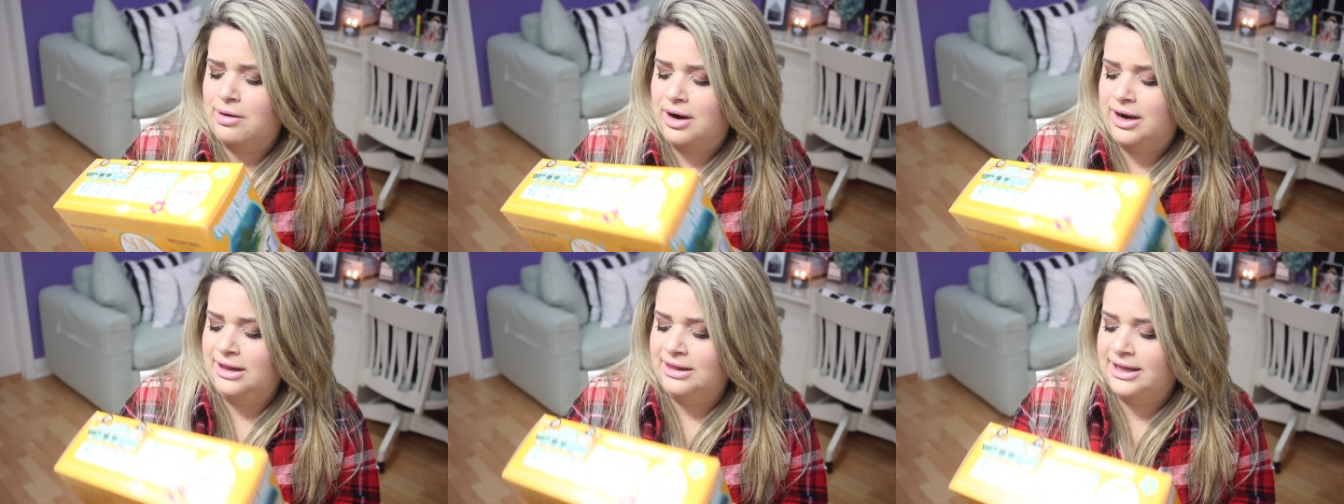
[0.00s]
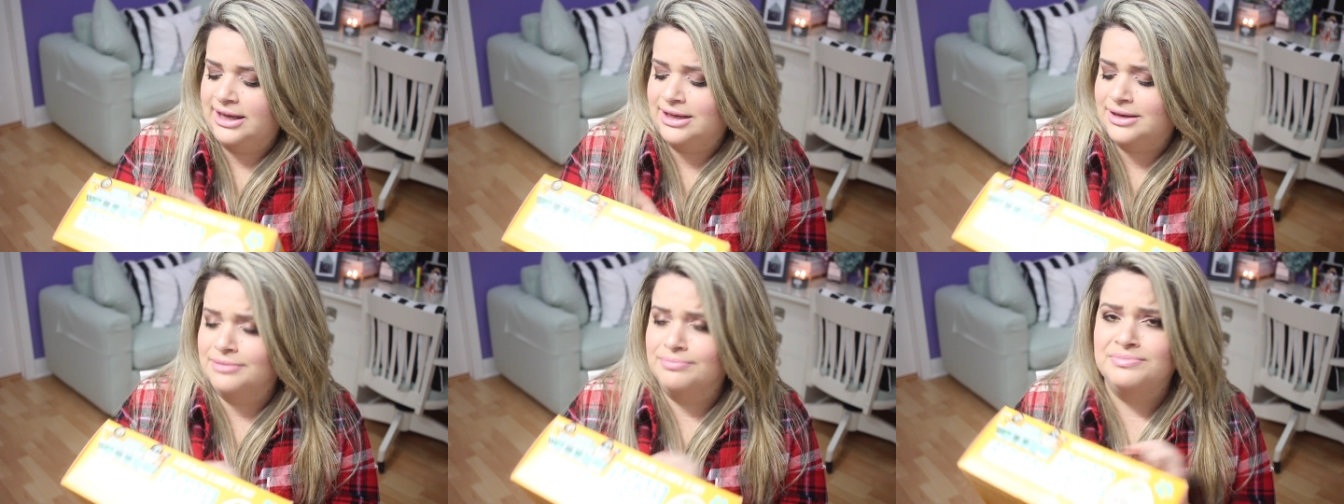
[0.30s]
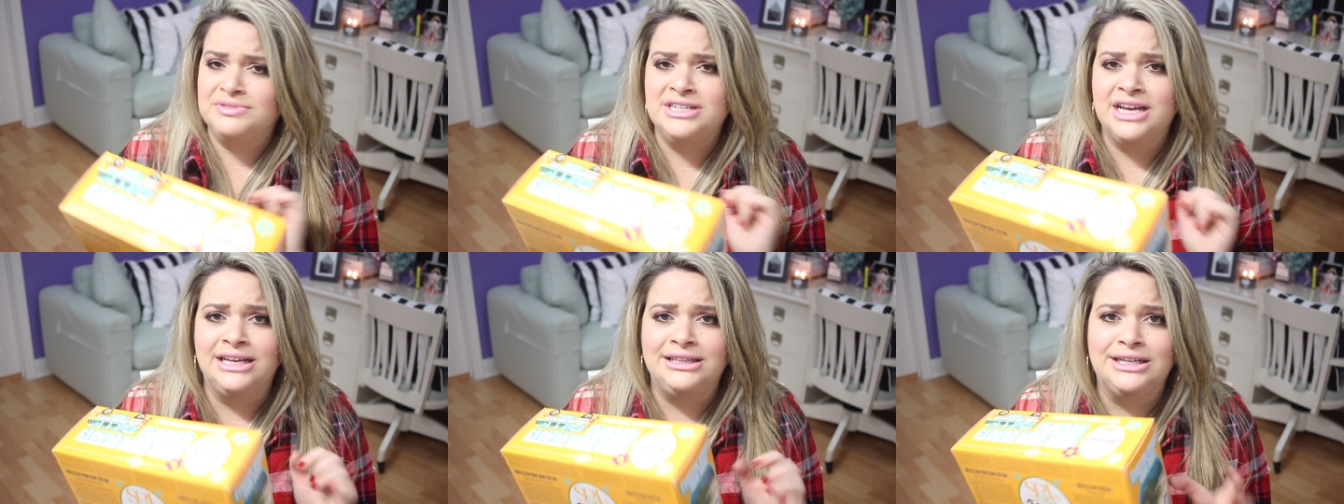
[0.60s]
probably
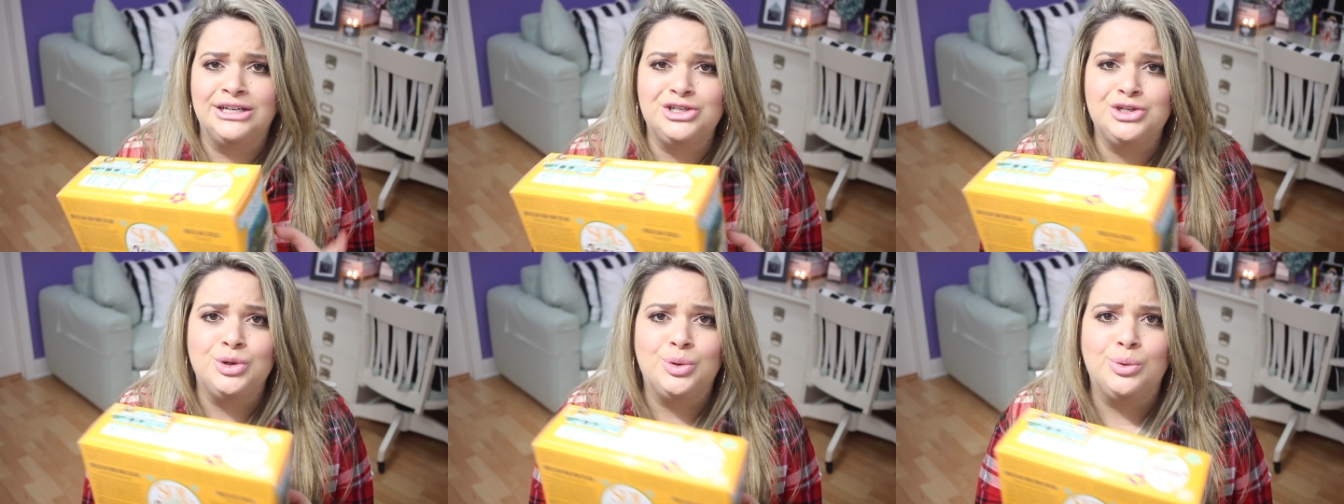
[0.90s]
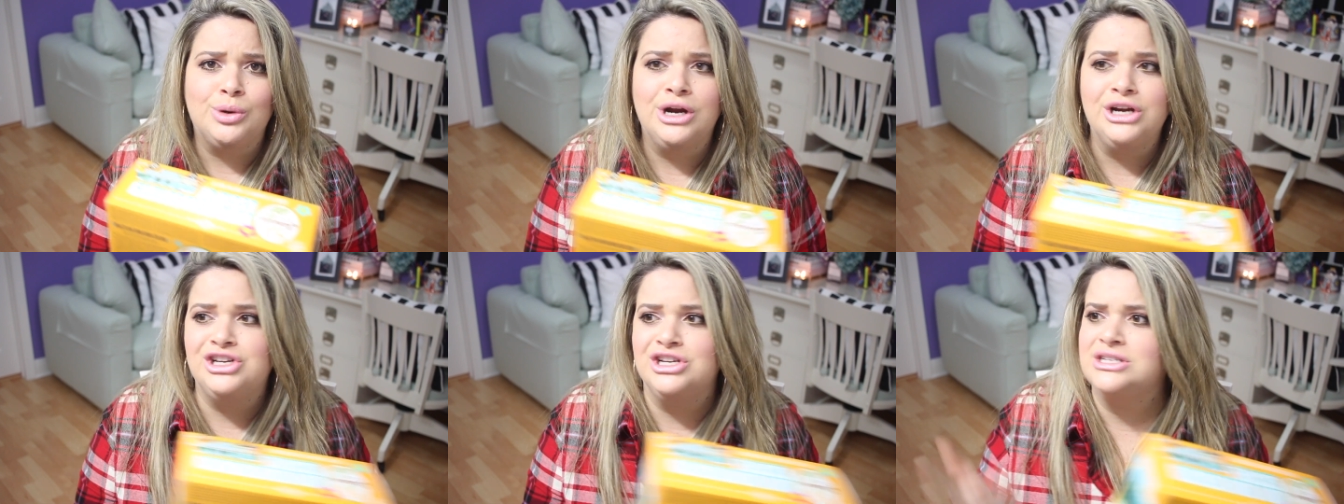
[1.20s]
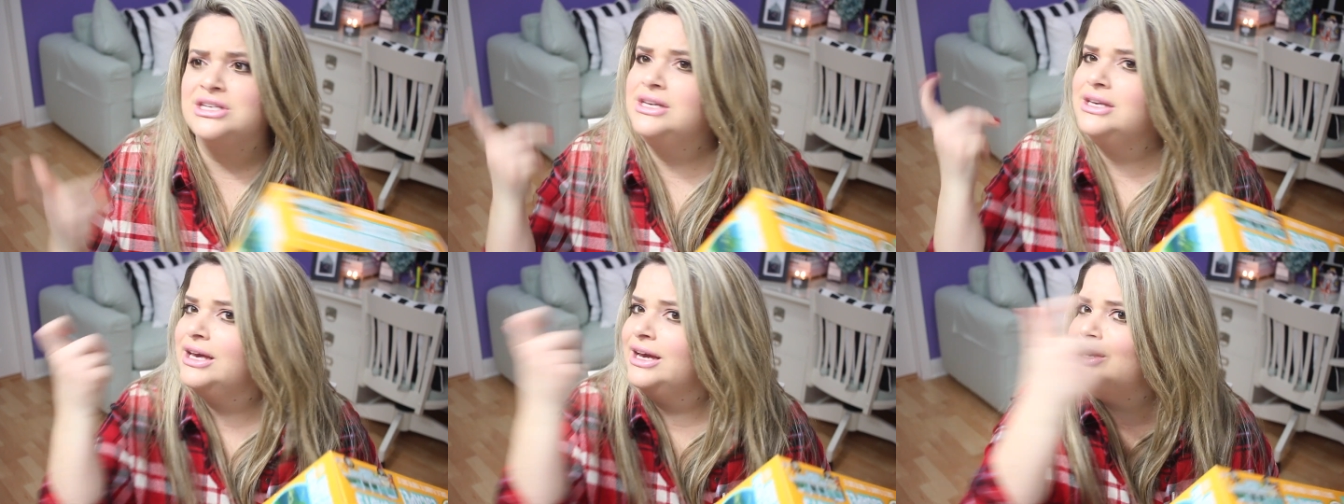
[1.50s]
like take that to work
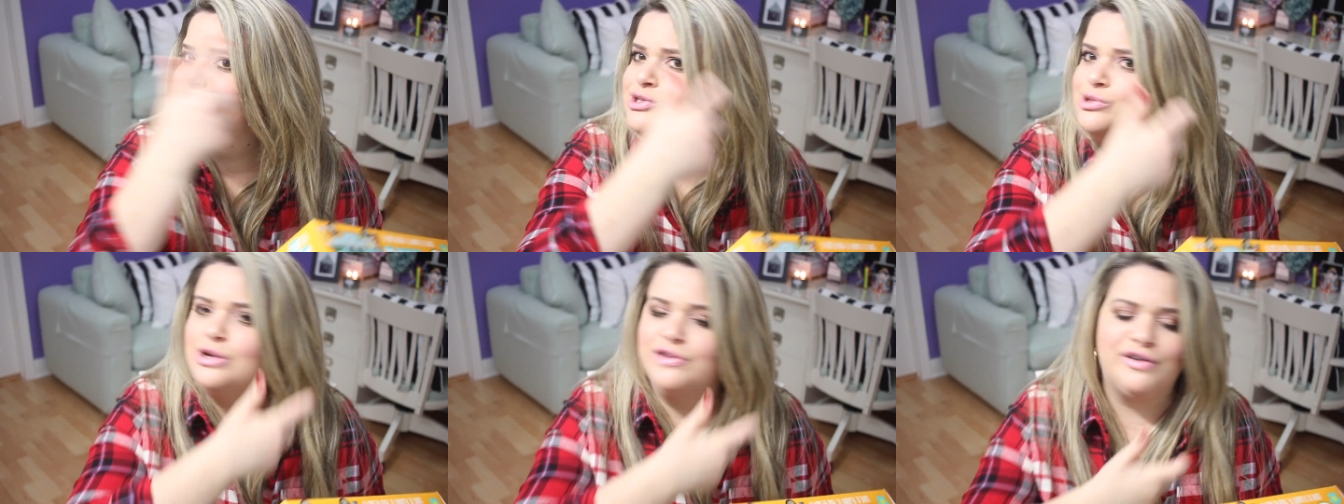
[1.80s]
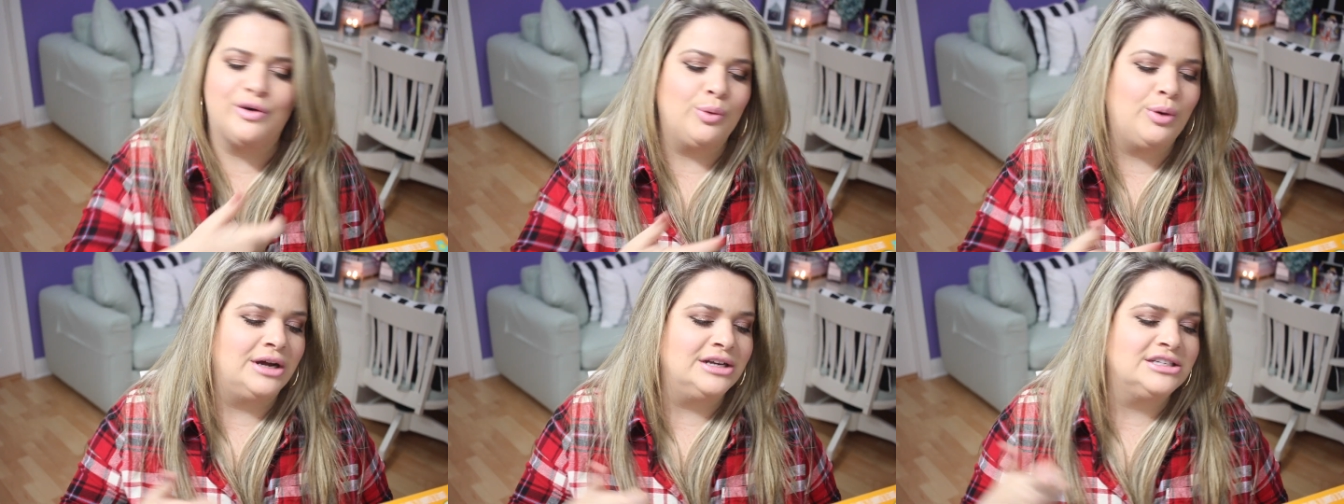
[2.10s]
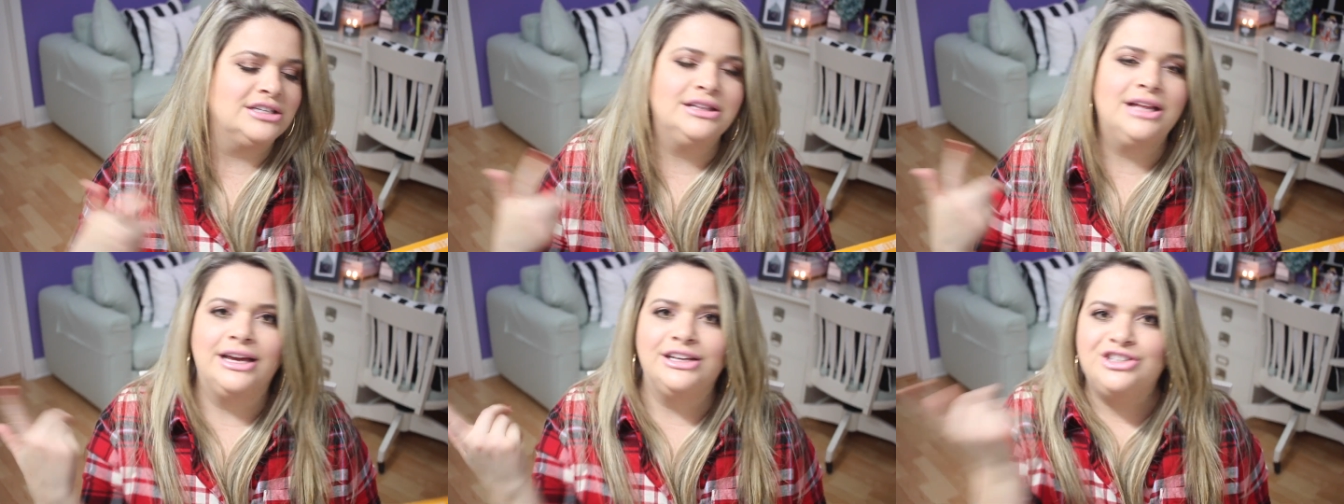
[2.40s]
just in case you ever
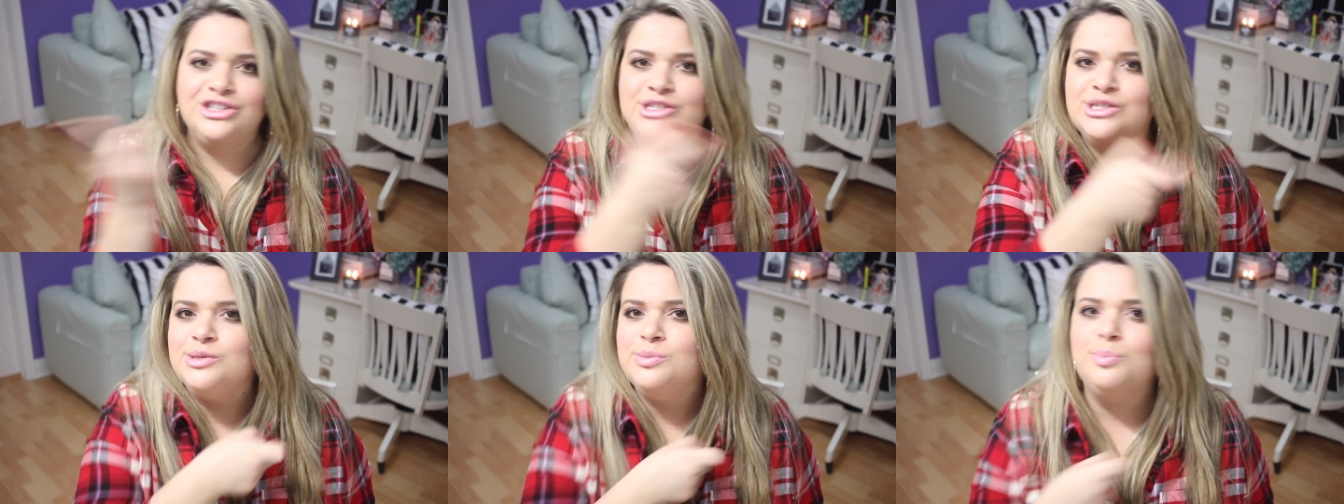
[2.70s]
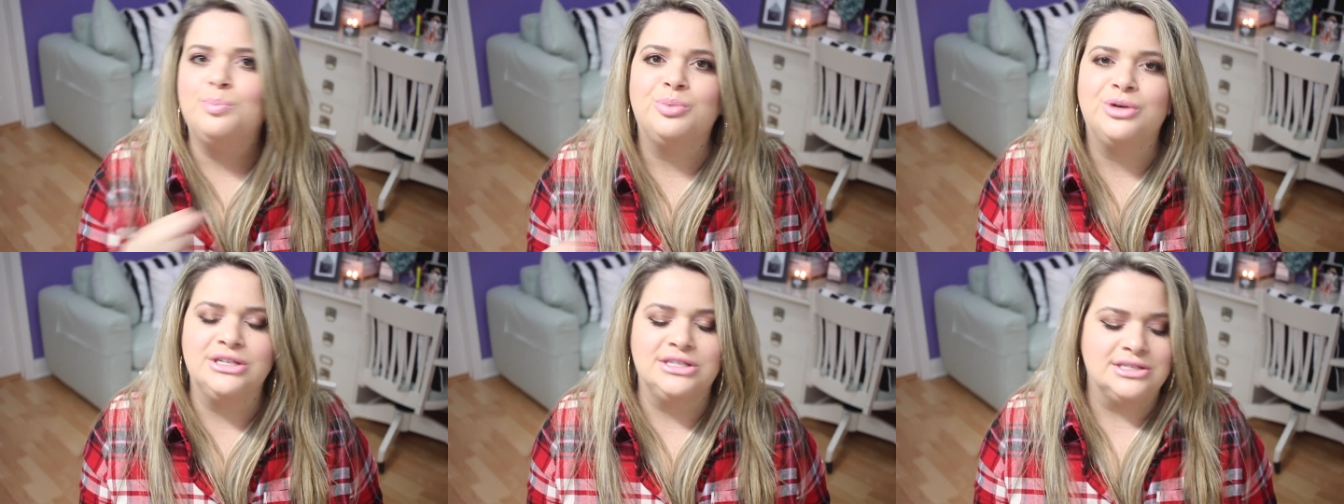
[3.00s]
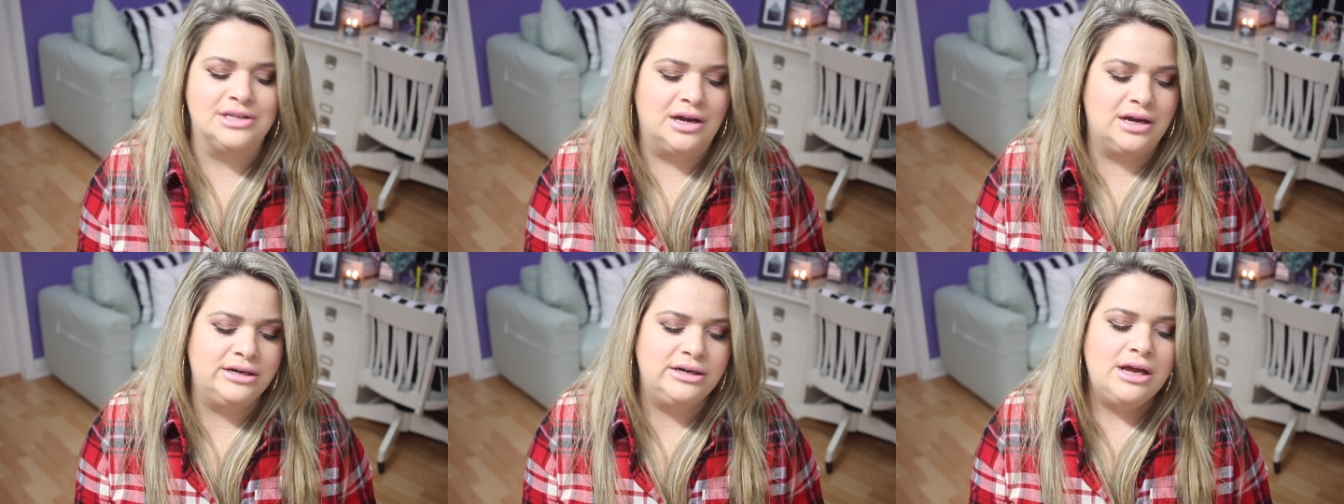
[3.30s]
want to like just
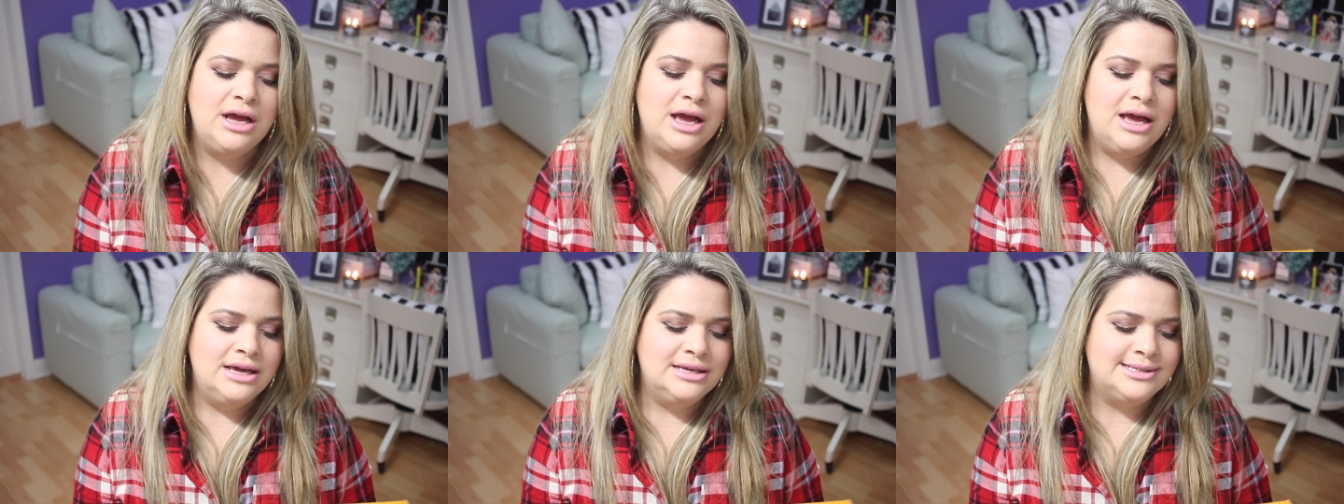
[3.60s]
spritz on